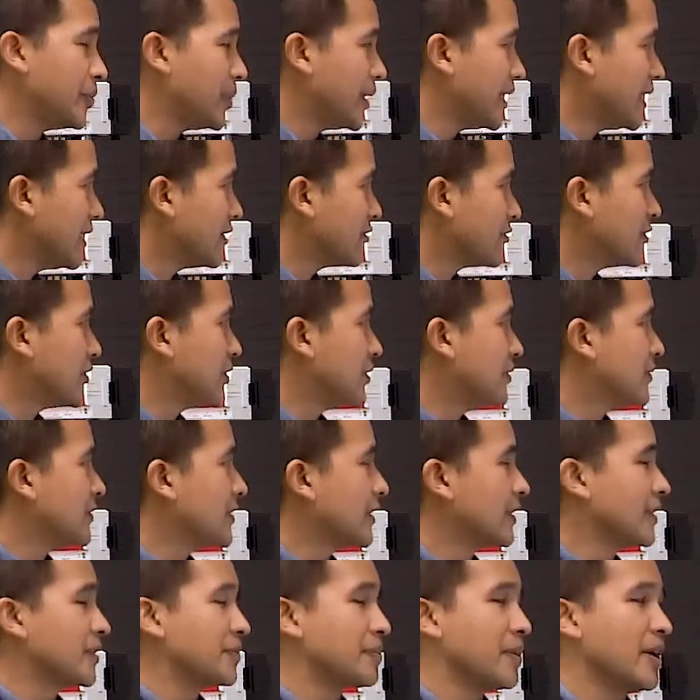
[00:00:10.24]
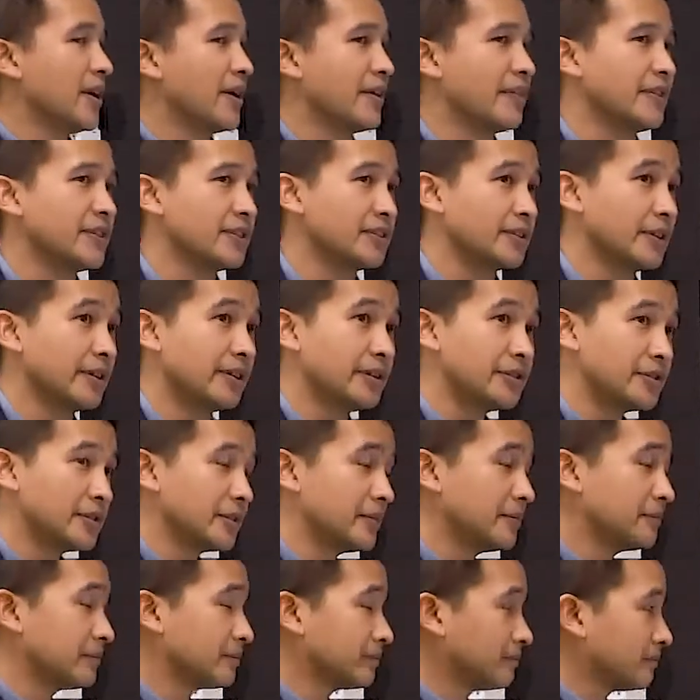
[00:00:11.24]
be introducing as part of the
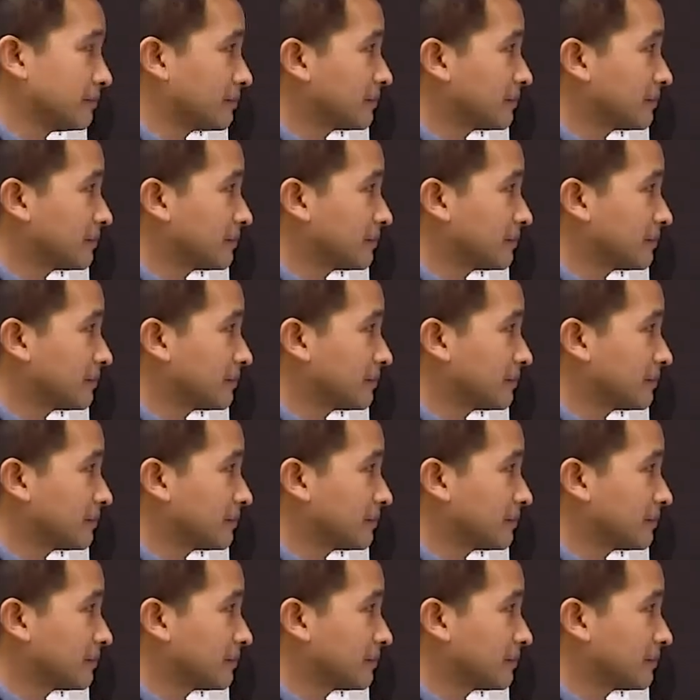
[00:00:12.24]
solution.